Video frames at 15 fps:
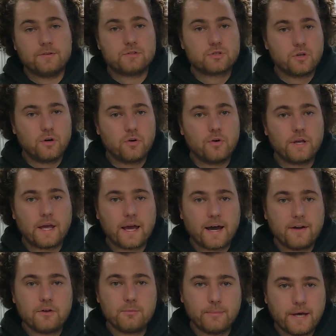So
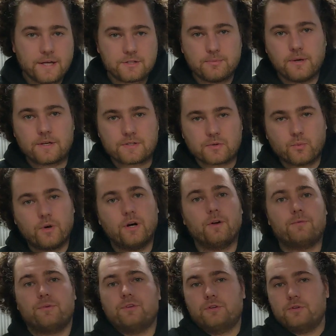how do you maximize it?
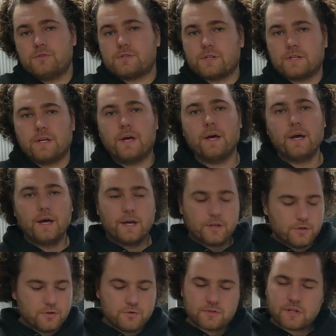Well, you
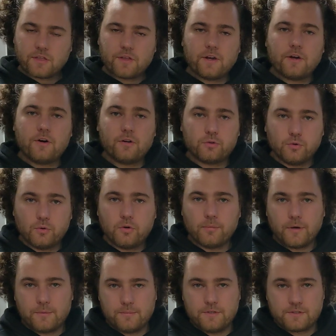use a thing called Google
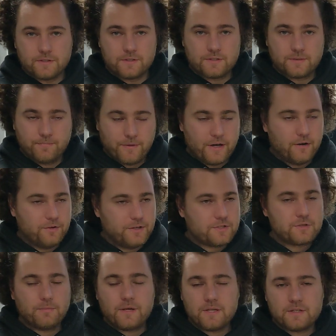My Business. Now,
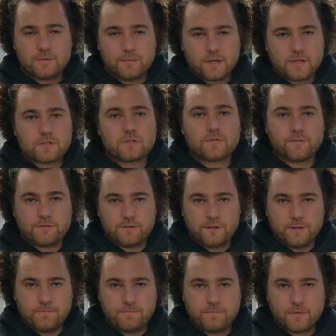it's amazing because it's
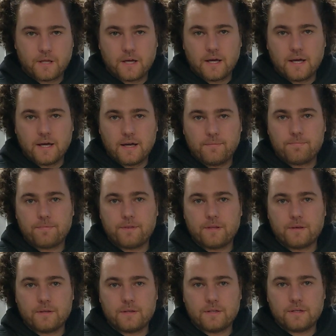free.
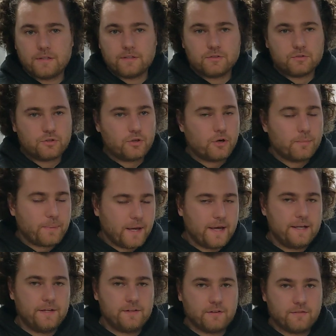You don't
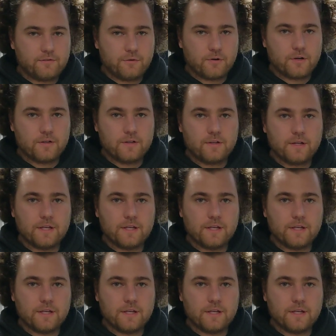pay anything for it.